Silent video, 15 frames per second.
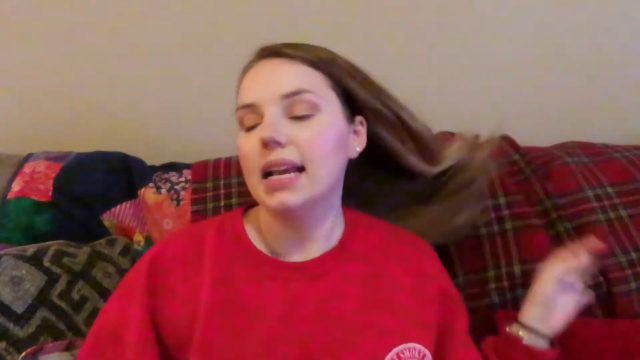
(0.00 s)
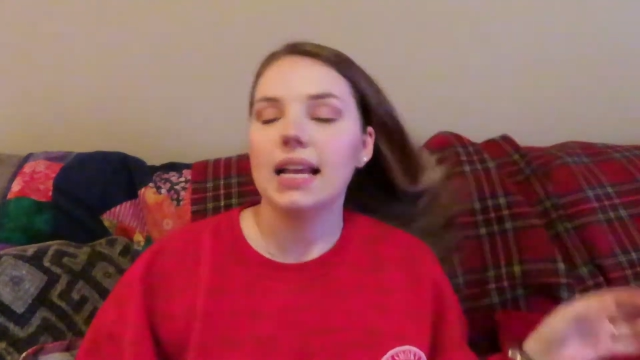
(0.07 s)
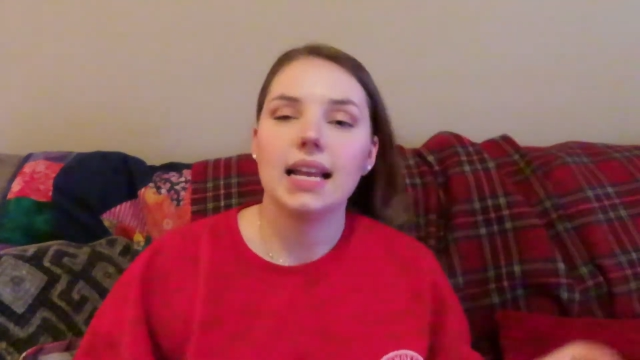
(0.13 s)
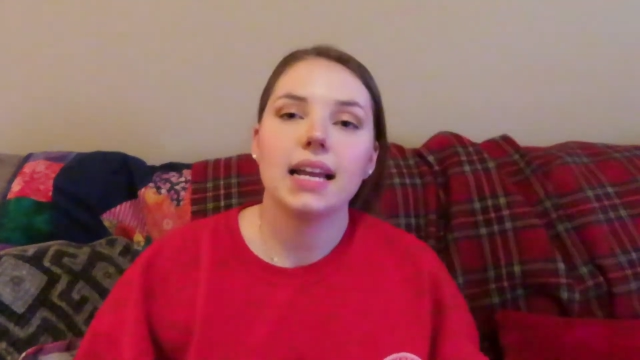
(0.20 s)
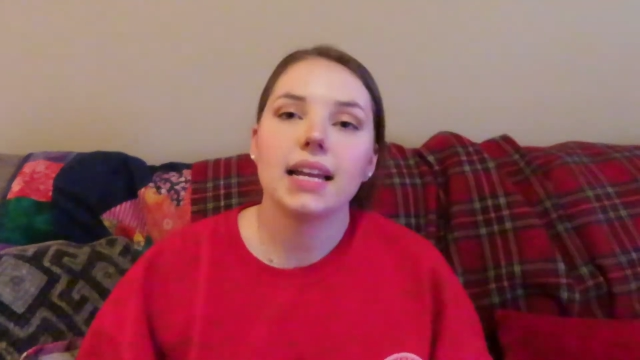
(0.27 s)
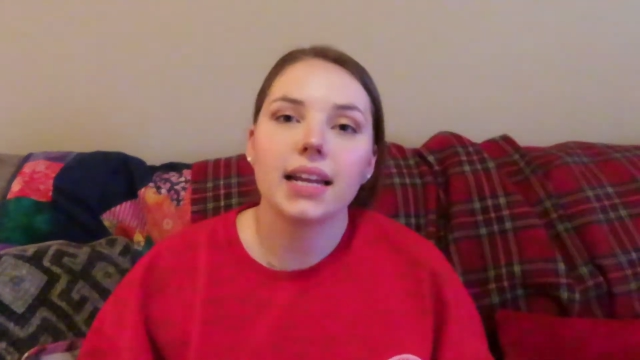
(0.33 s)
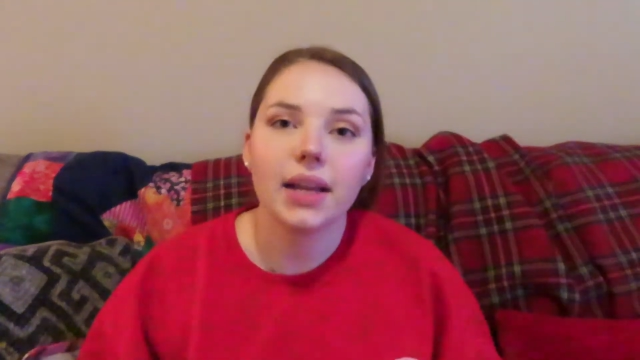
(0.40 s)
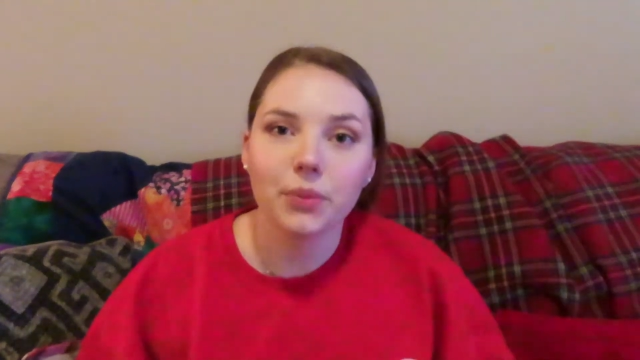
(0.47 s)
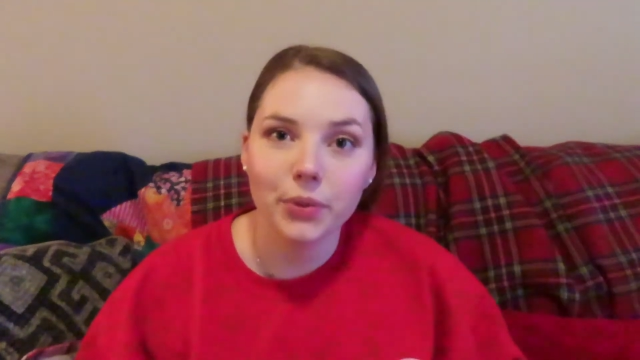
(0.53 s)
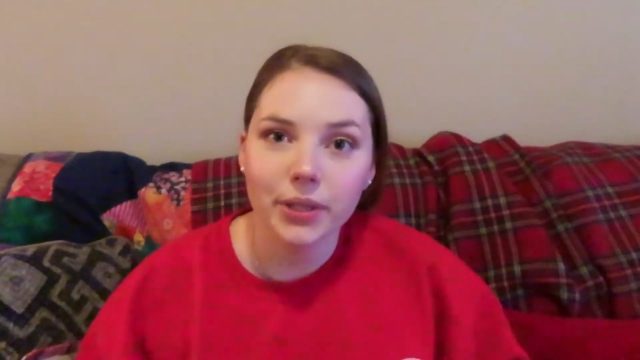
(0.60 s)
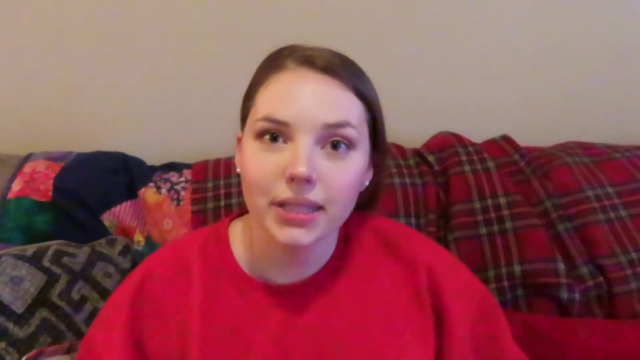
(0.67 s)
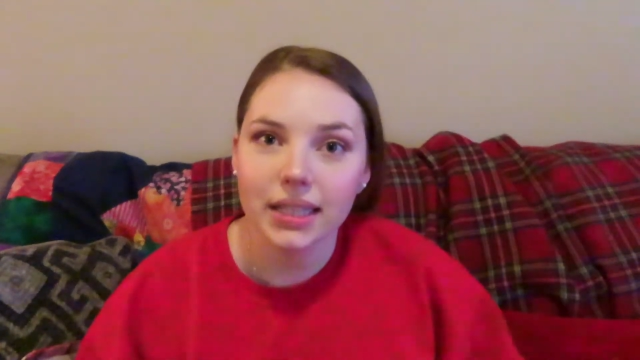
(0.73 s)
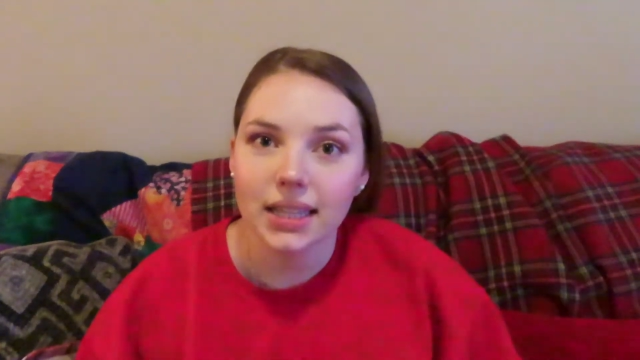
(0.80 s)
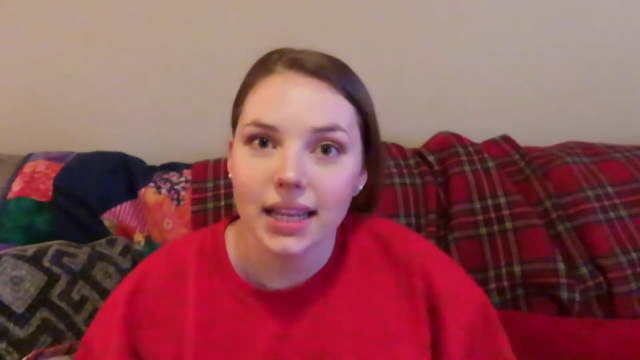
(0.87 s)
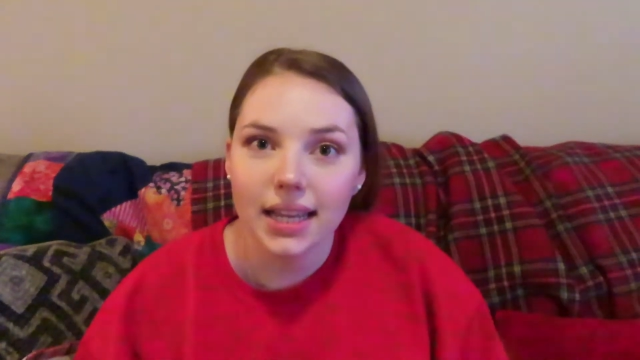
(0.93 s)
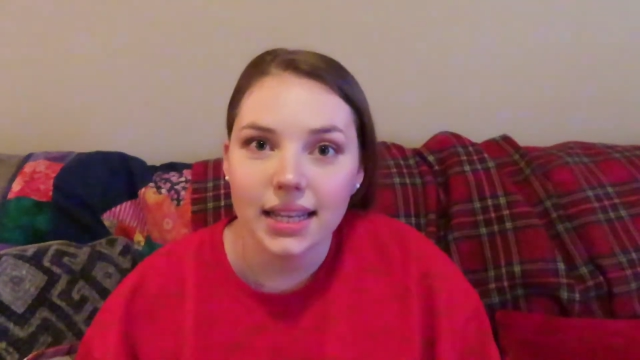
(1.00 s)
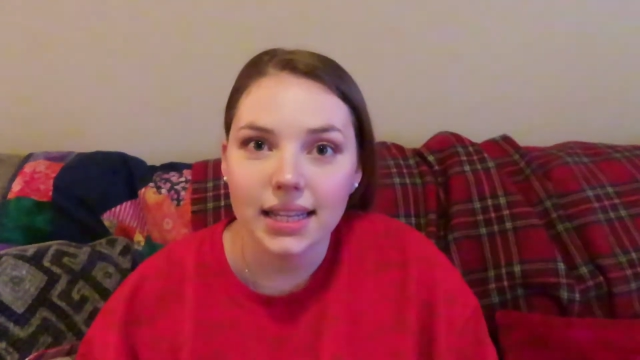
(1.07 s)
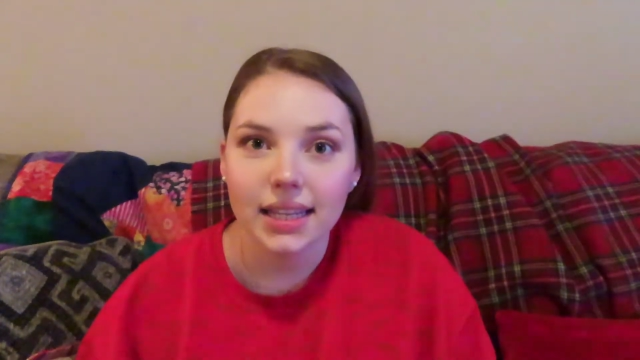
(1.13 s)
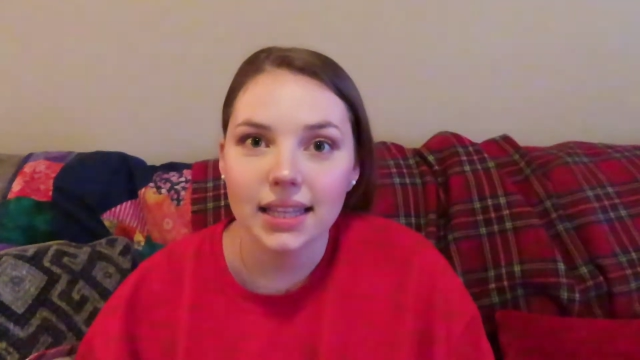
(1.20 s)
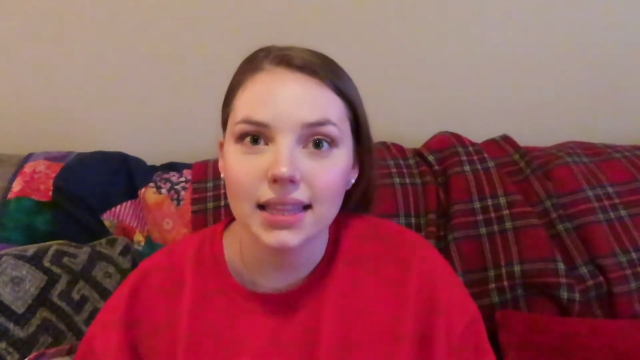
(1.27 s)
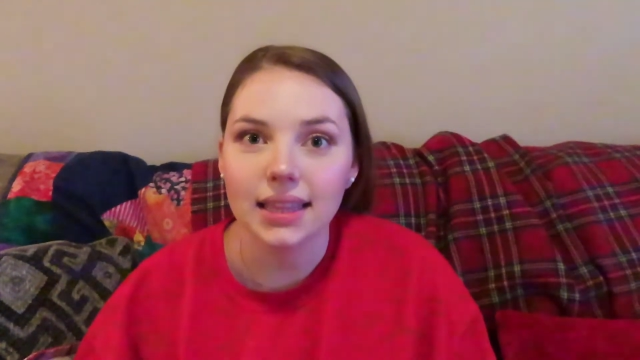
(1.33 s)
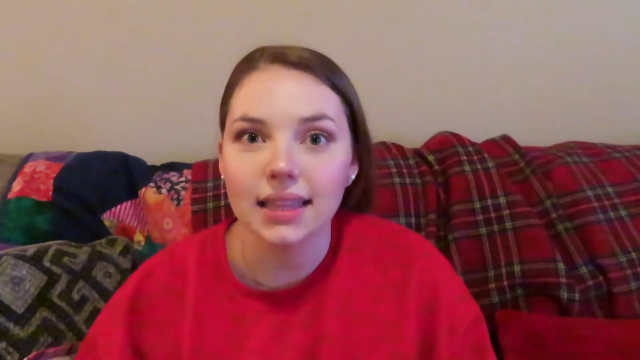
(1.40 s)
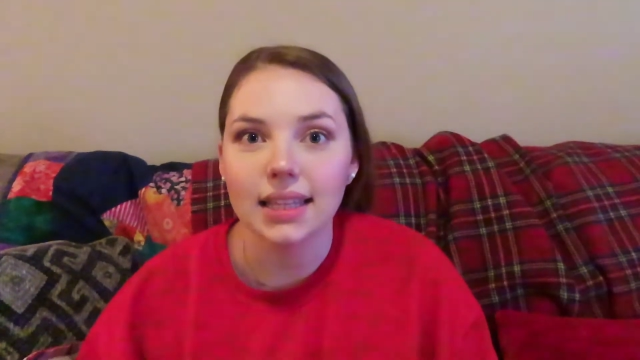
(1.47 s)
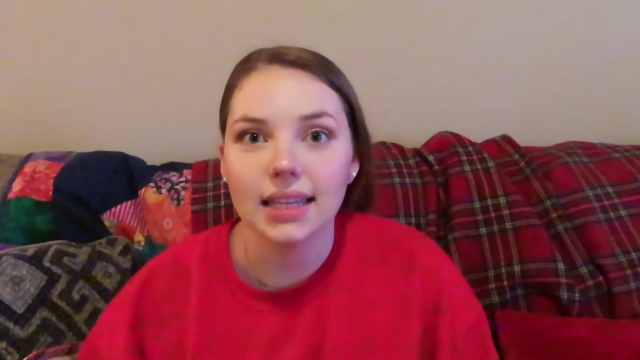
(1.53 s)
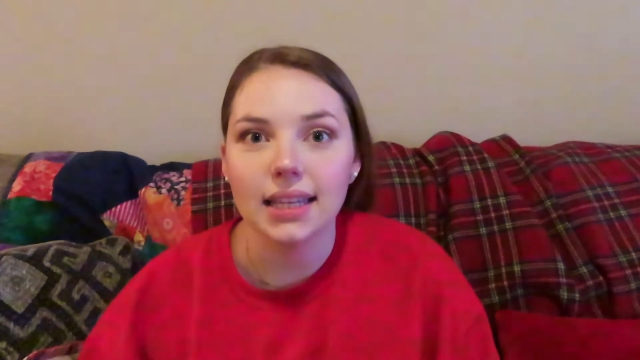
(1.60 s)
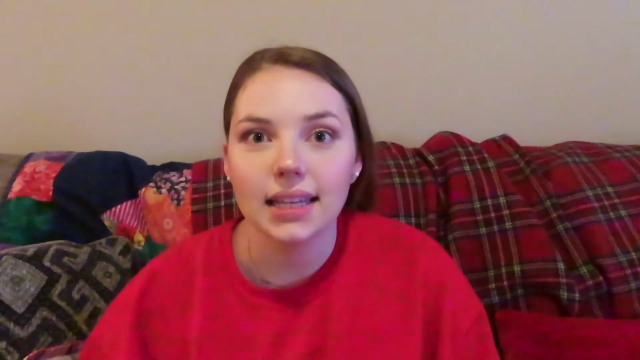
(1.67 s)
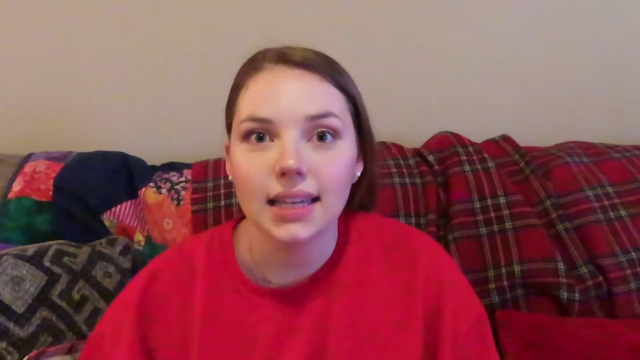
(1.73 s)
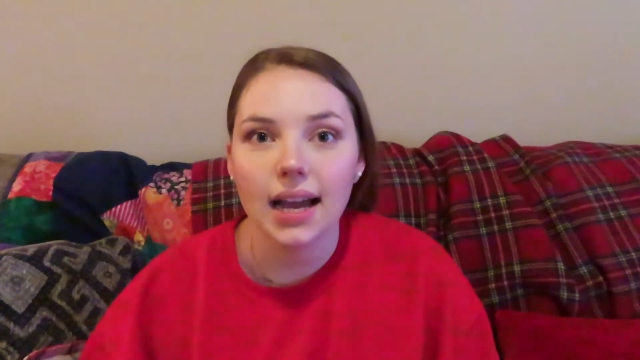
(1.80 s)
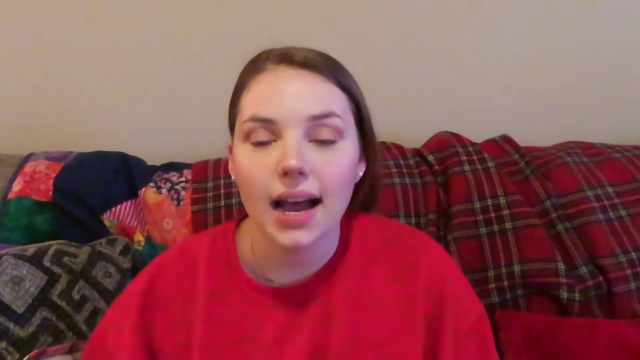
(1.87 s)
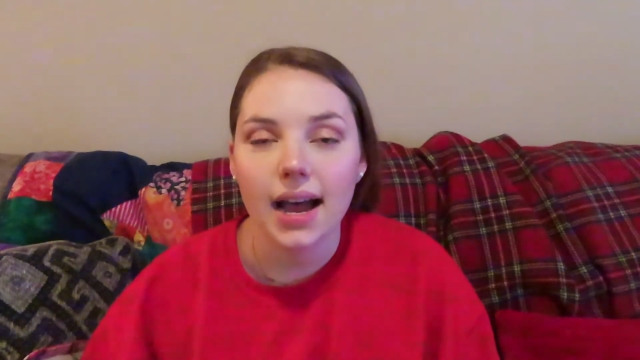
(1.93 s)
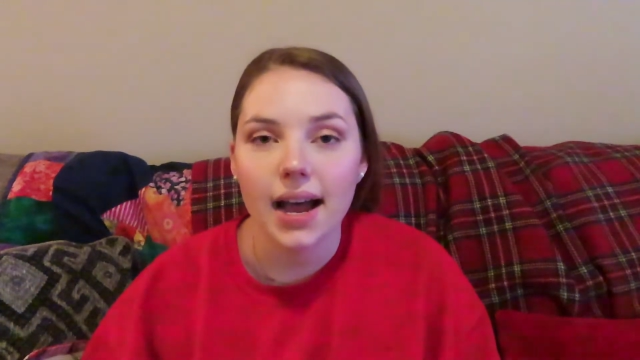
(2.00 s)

And I really like the